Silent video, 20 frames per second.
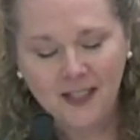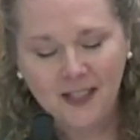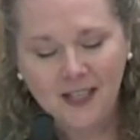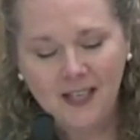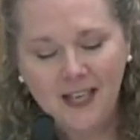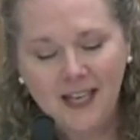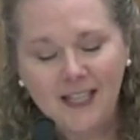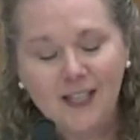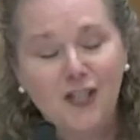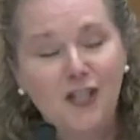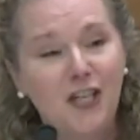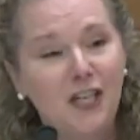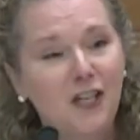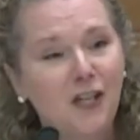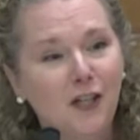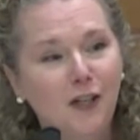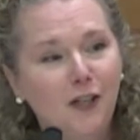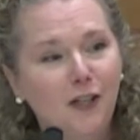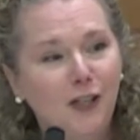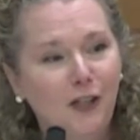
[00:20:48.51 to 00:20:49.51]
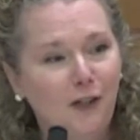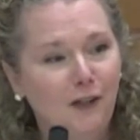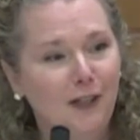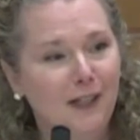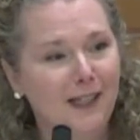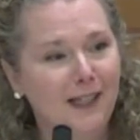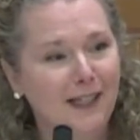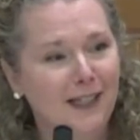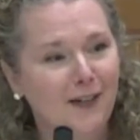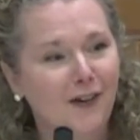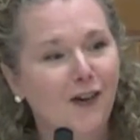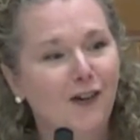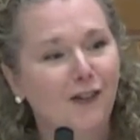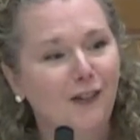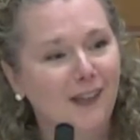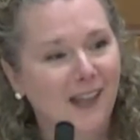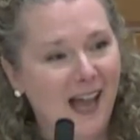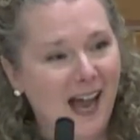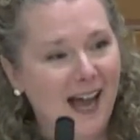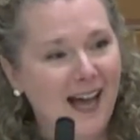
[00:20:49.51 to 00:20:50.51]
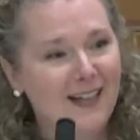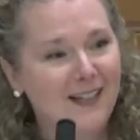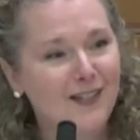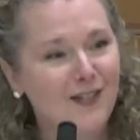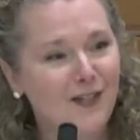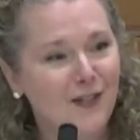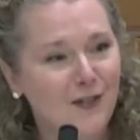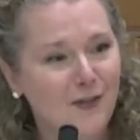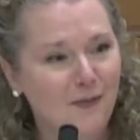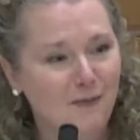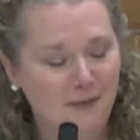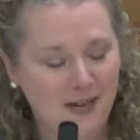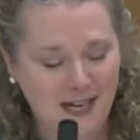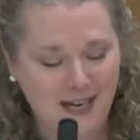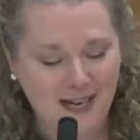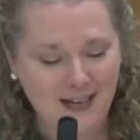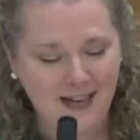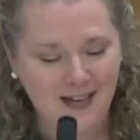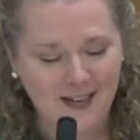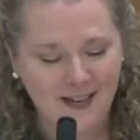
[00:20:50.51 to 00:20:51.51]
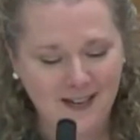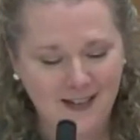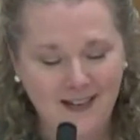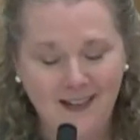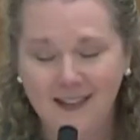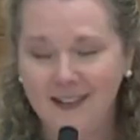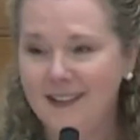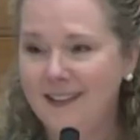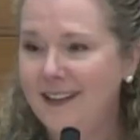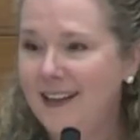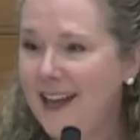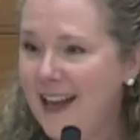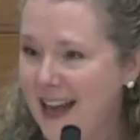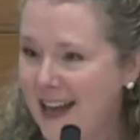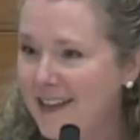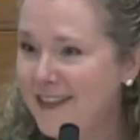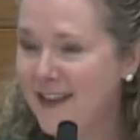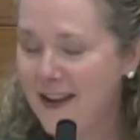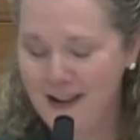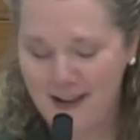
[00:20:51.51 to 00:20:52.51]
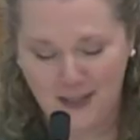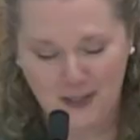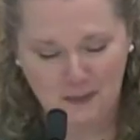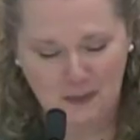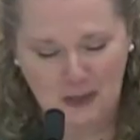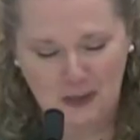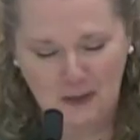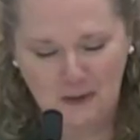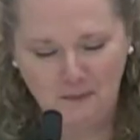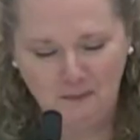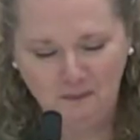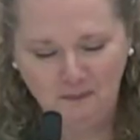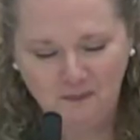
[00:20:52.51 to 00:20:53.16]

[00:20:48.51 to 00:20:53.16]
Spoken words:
And she concluded in her last week at the hospital.